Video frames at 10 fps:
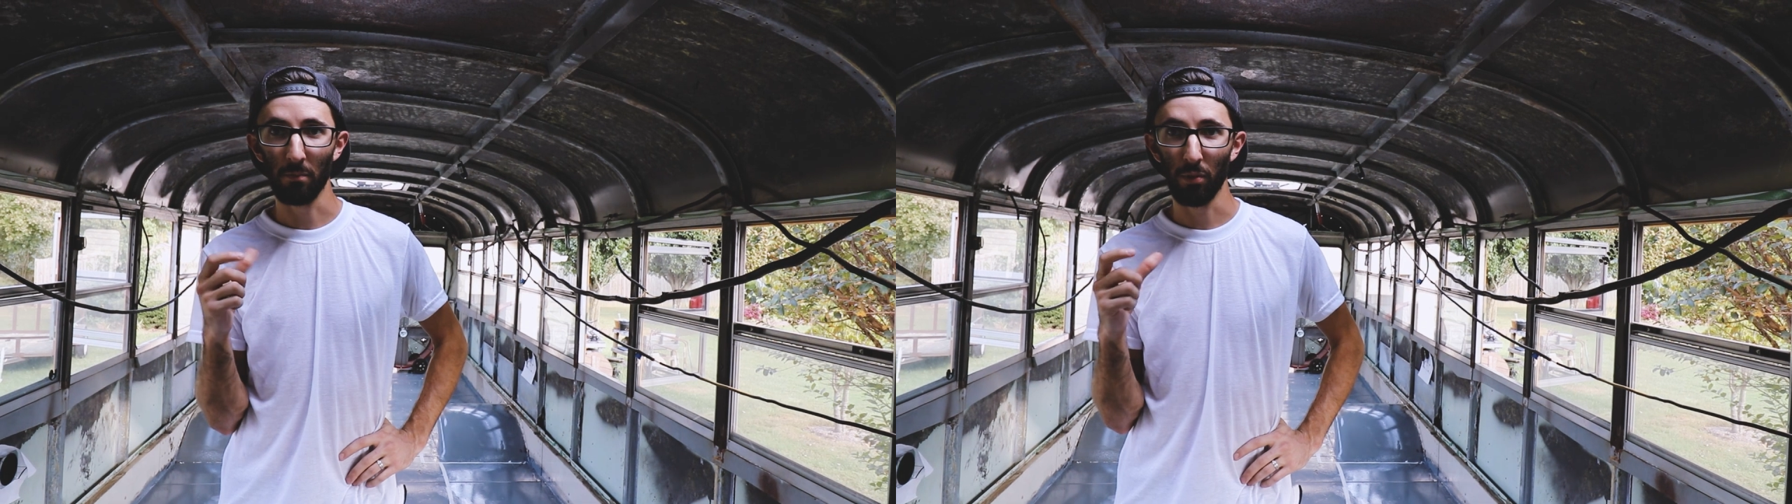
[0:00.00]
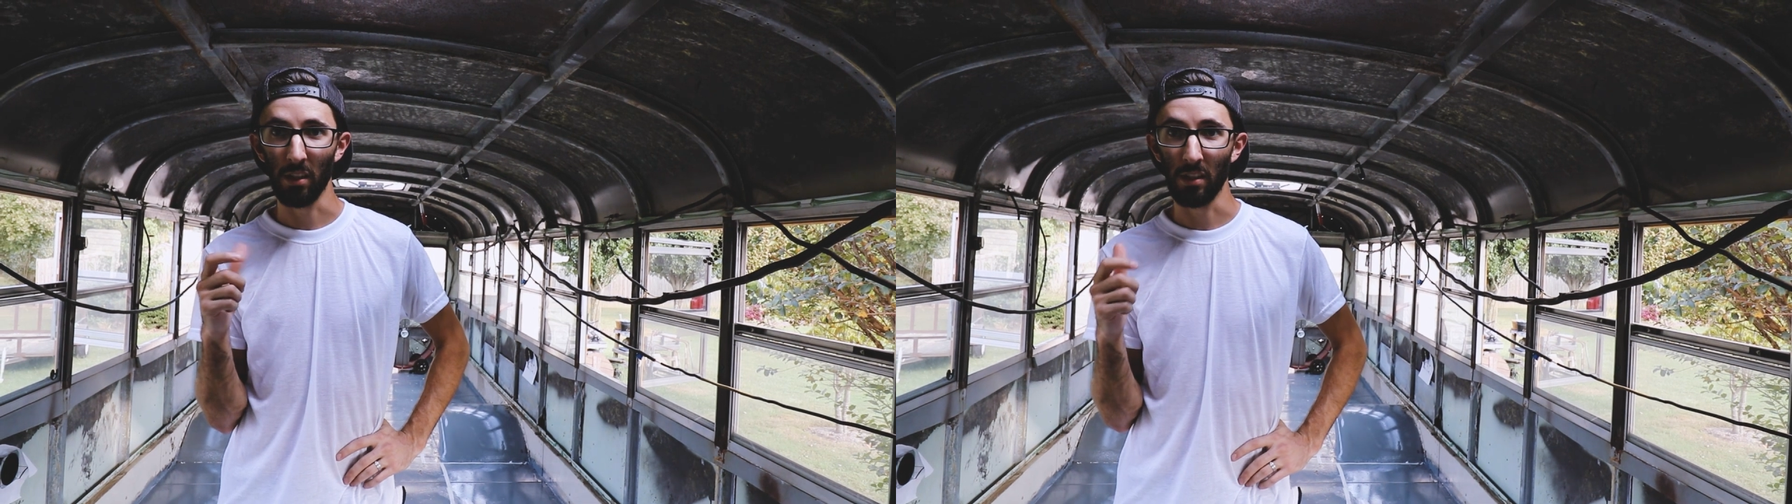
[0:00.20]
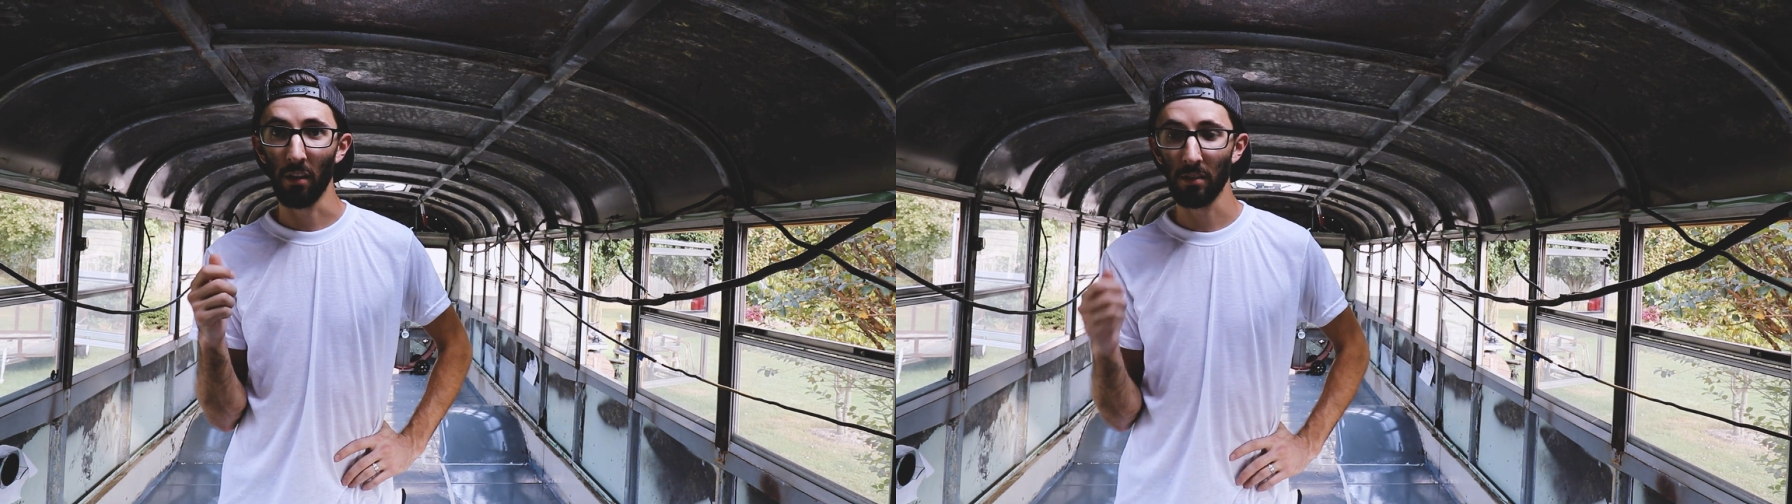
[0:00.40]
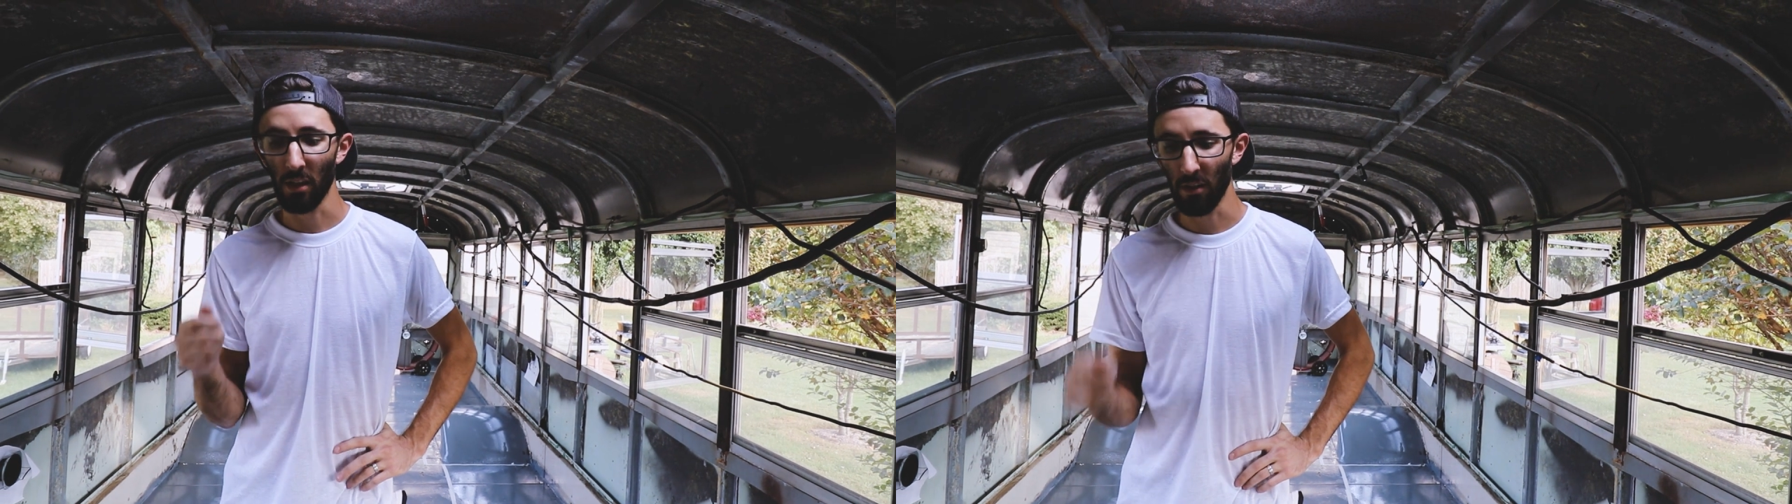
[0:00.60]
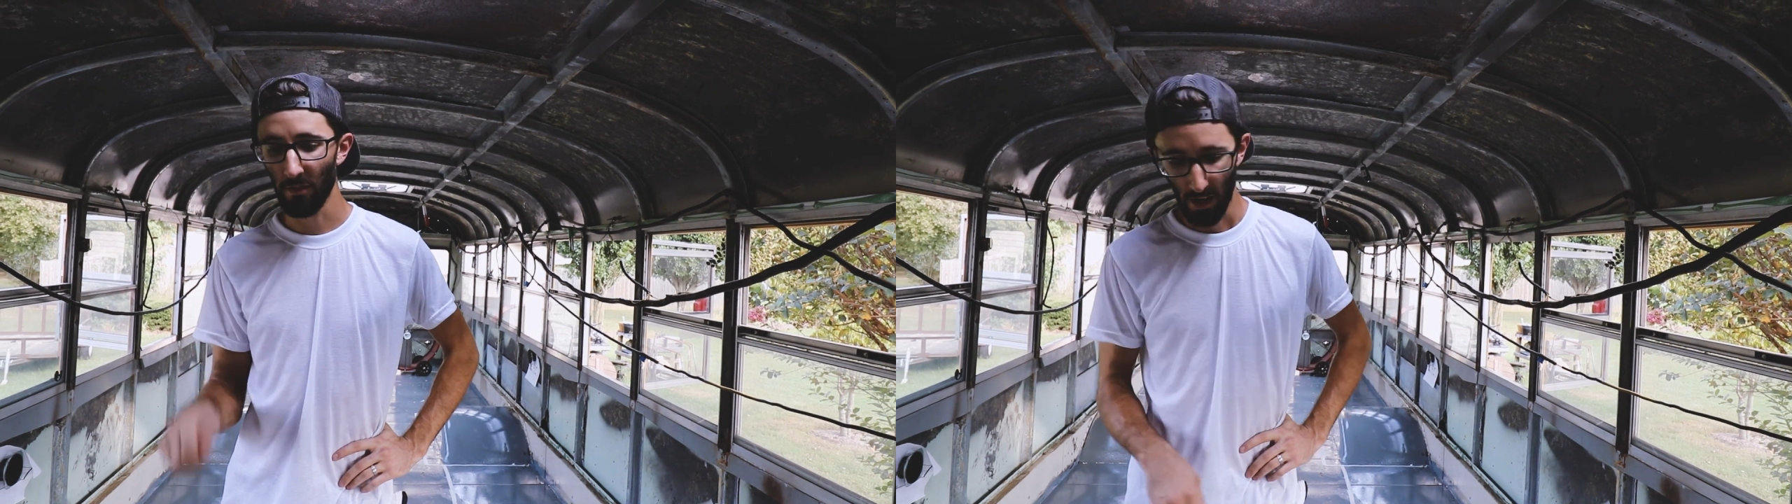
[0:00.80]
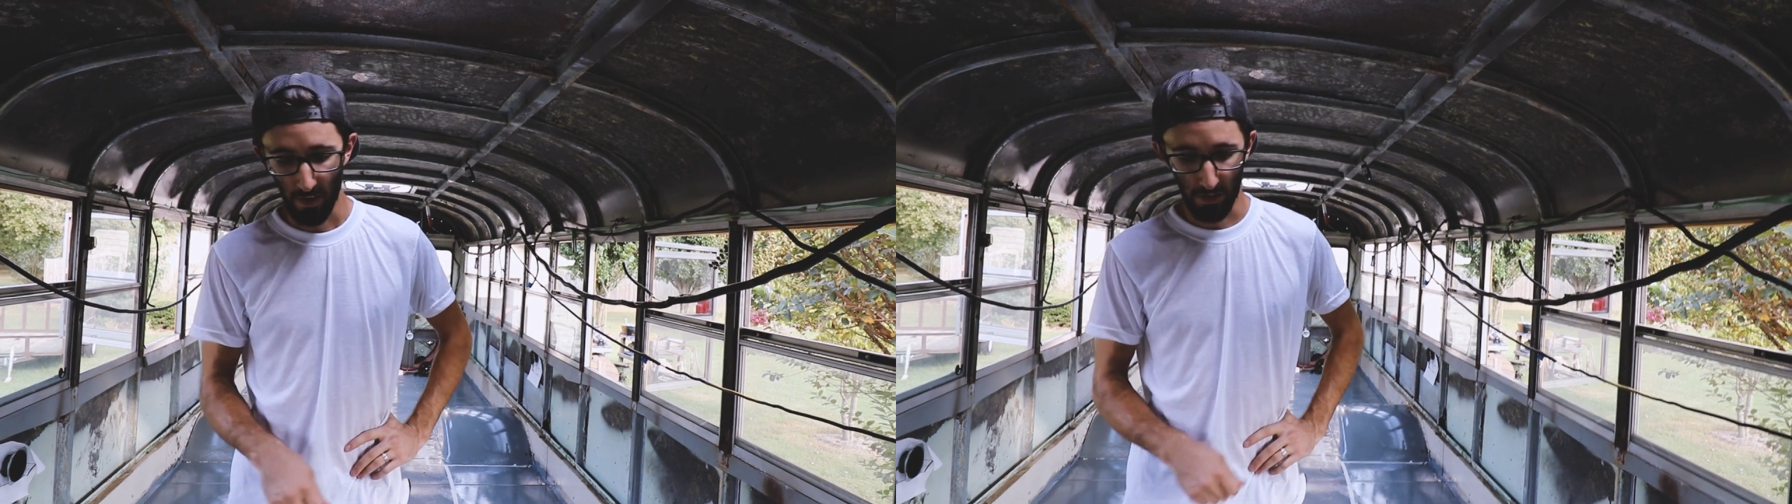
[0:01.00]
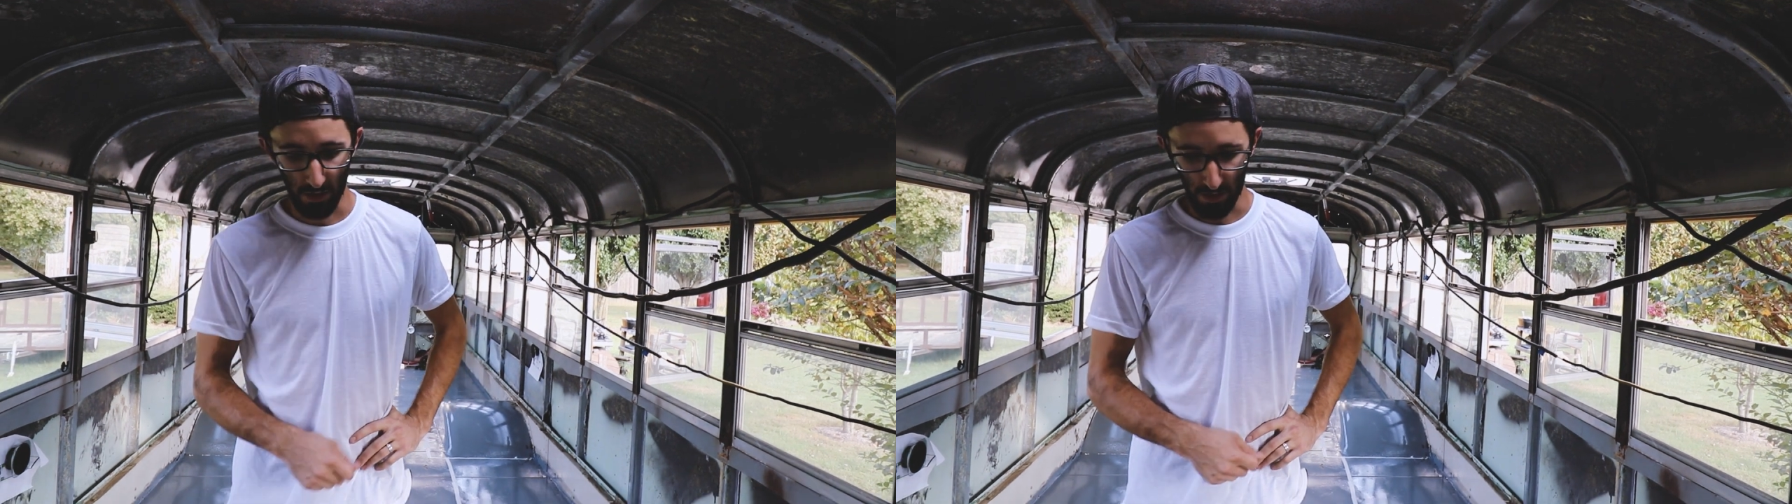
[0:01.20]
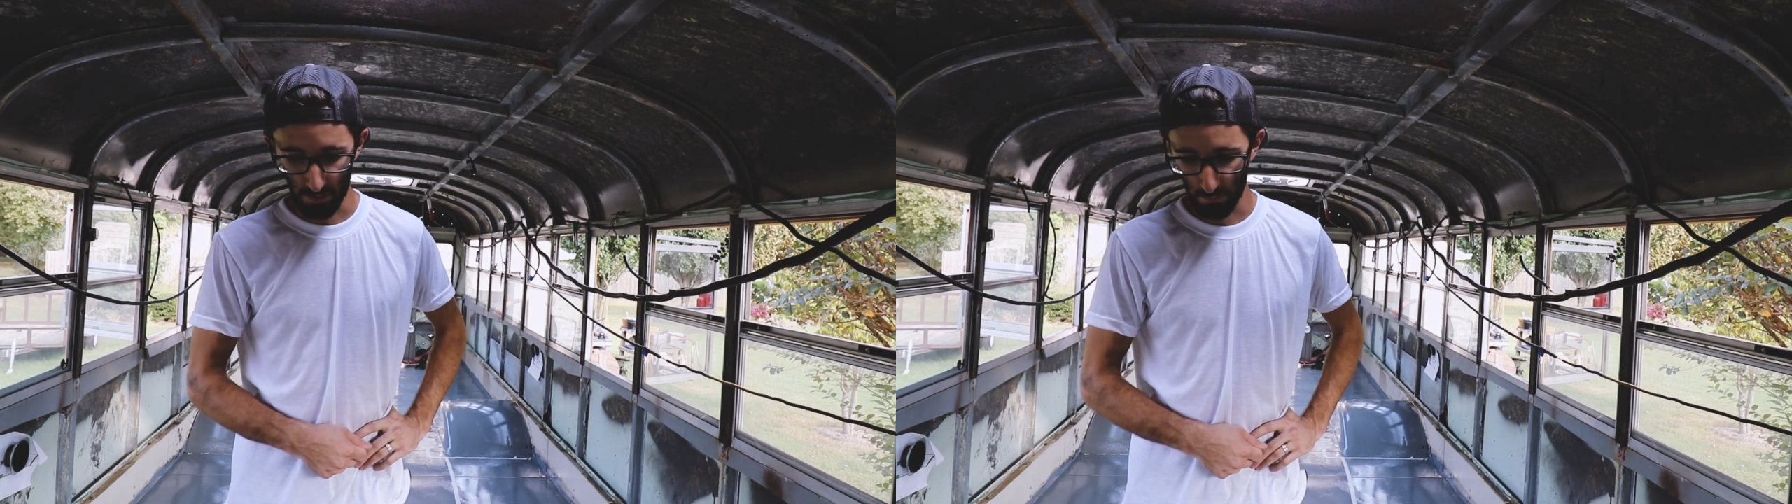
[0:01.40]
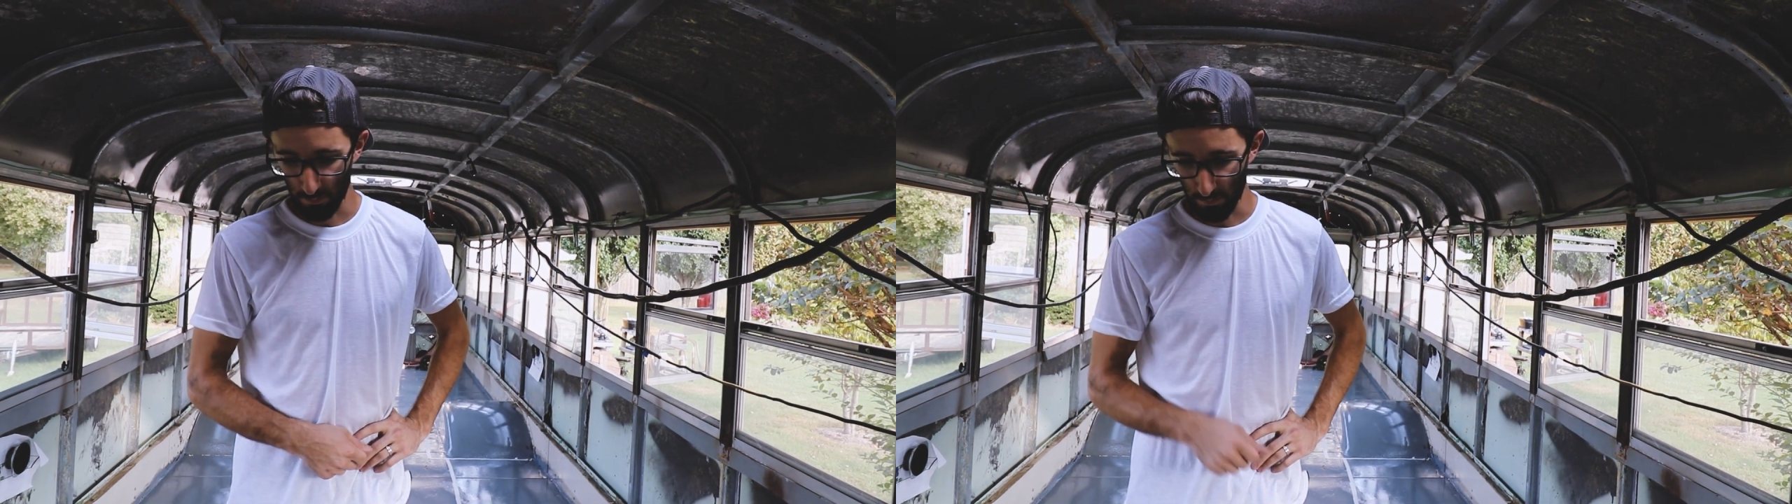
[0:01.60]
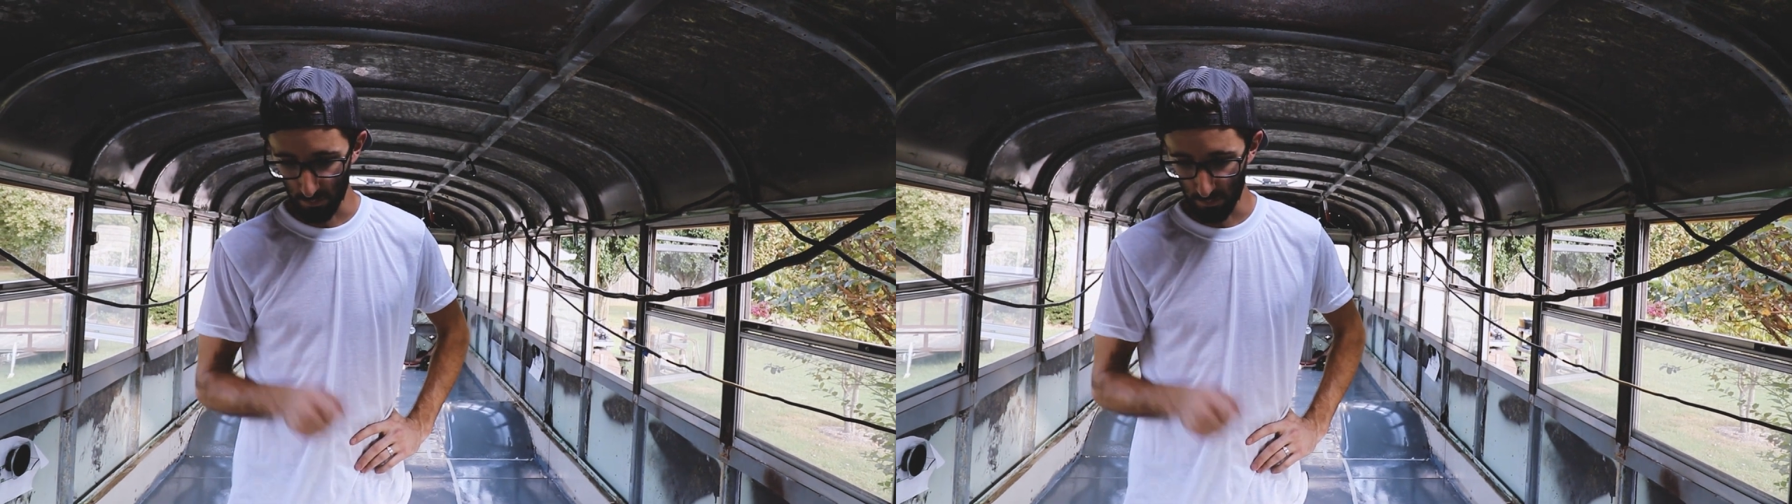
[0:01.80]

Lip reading: pretty tough stuff, and then just